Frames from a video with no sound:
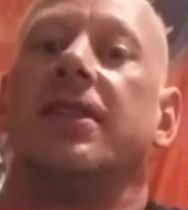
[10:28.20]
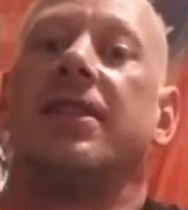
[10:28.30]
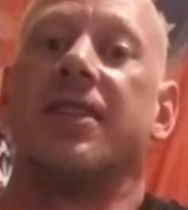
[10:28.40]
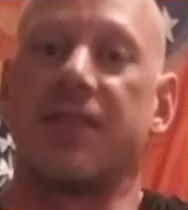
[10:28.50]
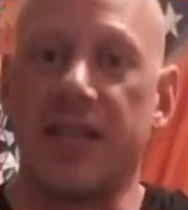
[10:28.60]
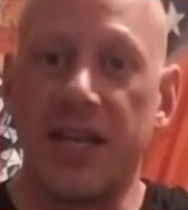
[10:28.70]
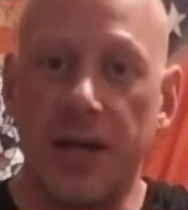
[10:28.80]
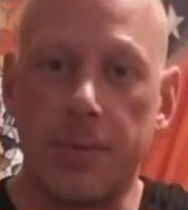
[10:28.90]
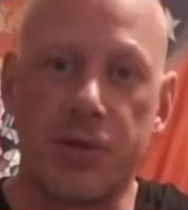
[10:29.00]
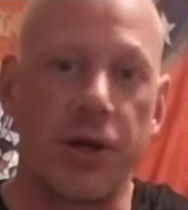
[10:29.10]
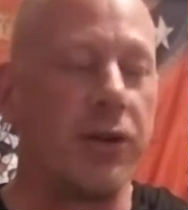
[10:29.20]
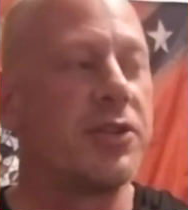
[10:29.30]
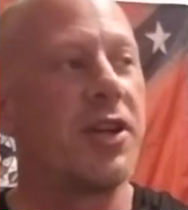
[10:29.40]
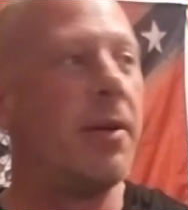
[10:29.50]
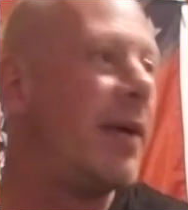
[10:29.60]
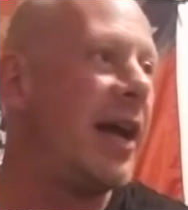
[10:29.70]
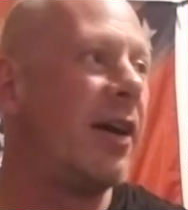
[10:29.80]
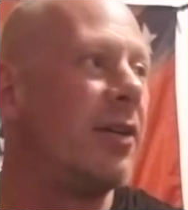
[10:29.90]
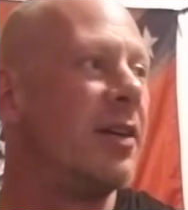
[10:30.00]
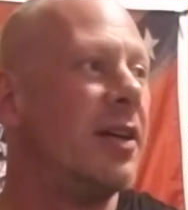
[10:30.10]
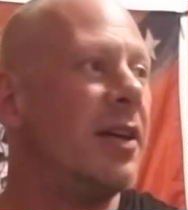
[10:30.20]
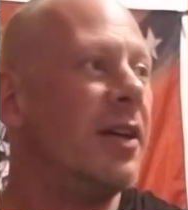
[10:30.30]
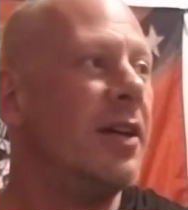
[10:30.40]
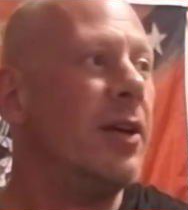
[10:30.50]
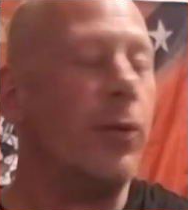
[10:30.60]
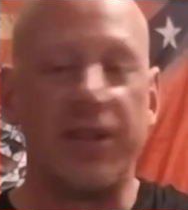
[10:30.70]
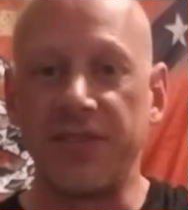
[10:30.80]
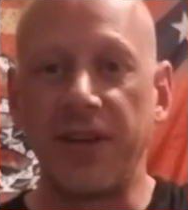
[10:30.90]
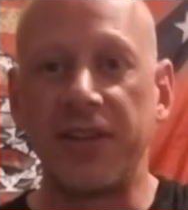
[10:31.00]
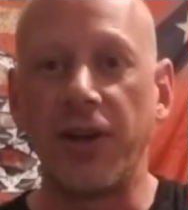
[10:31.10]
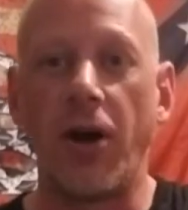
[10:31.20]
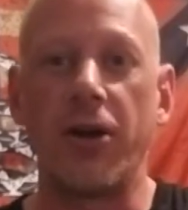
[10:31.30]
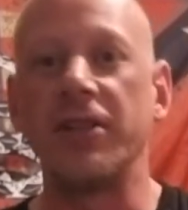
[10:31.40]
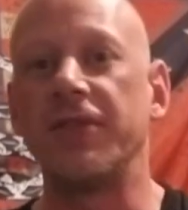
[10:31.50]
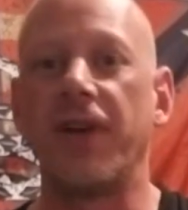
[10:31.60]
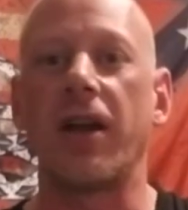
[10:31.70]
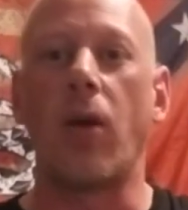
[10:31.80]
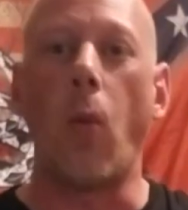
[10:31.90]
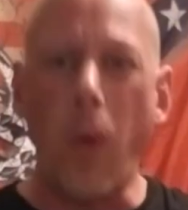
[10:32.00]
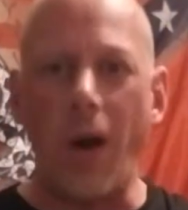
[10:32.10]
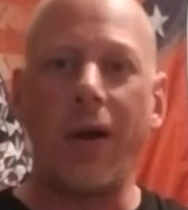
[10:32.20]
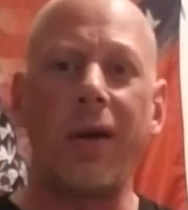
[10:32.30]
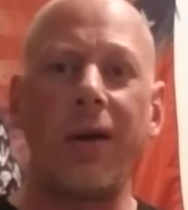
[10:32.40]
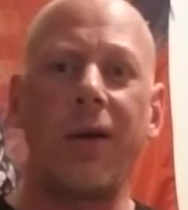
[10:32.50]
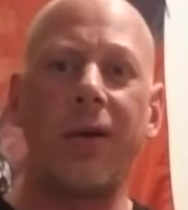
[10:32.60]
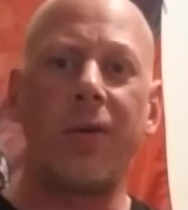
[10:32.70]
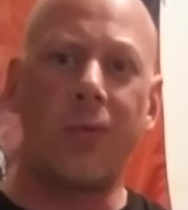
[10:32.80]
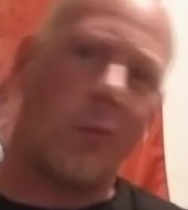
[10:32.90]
to see Upchurch come out with his guitarist fucking wow,